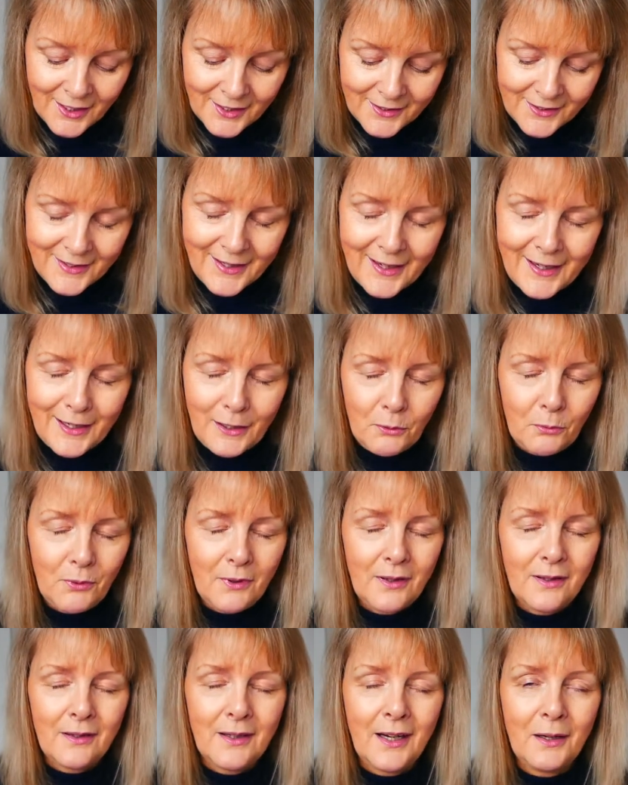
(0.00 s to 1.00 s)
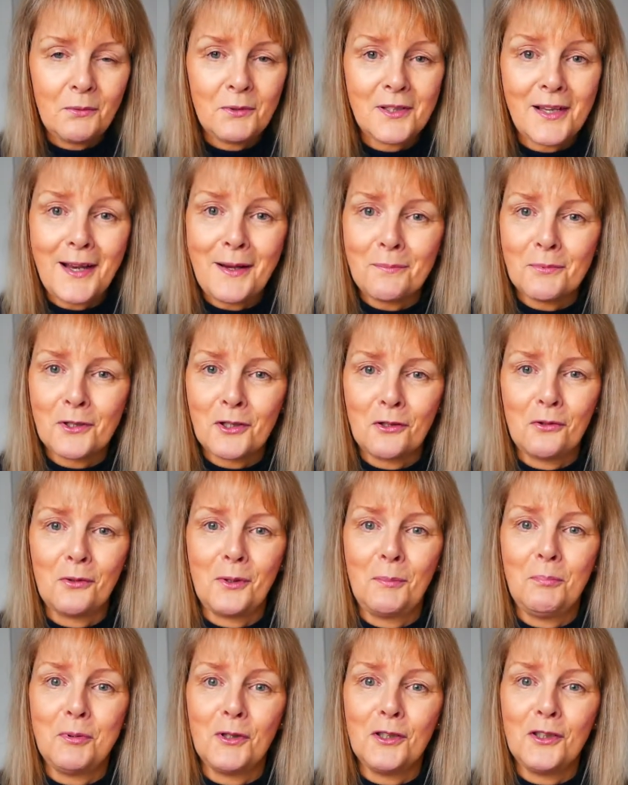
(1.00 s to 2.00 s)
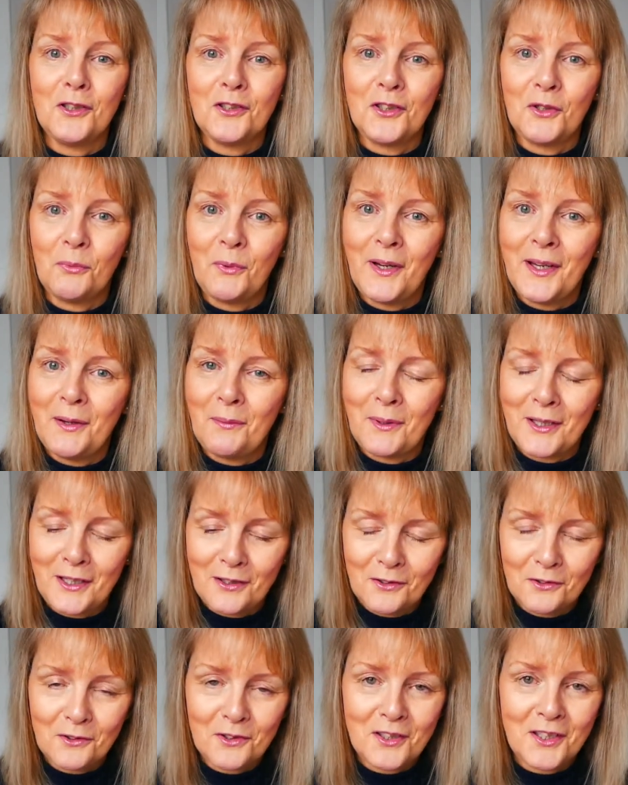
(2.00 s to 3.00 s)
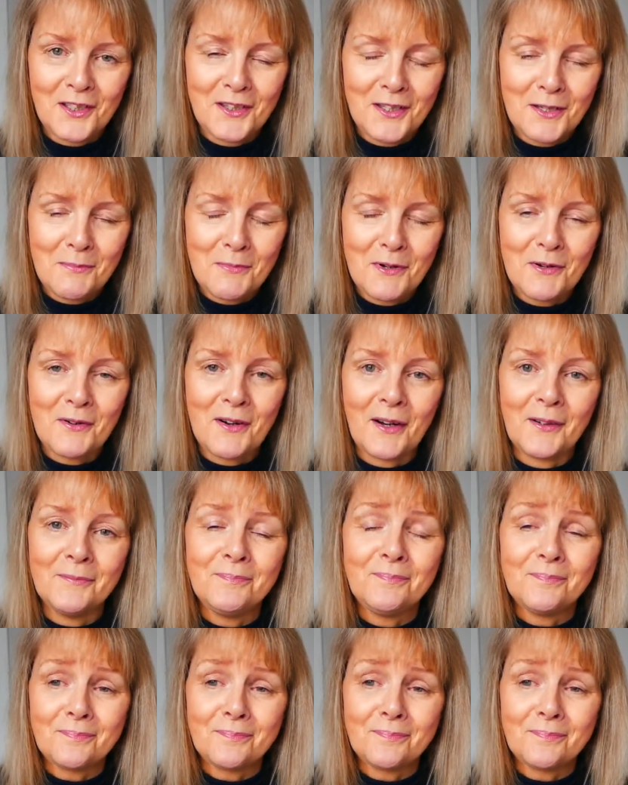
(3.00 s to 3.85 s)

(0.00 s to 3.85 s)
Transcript: Now, I was absolutely blown away when I looked in the mirror.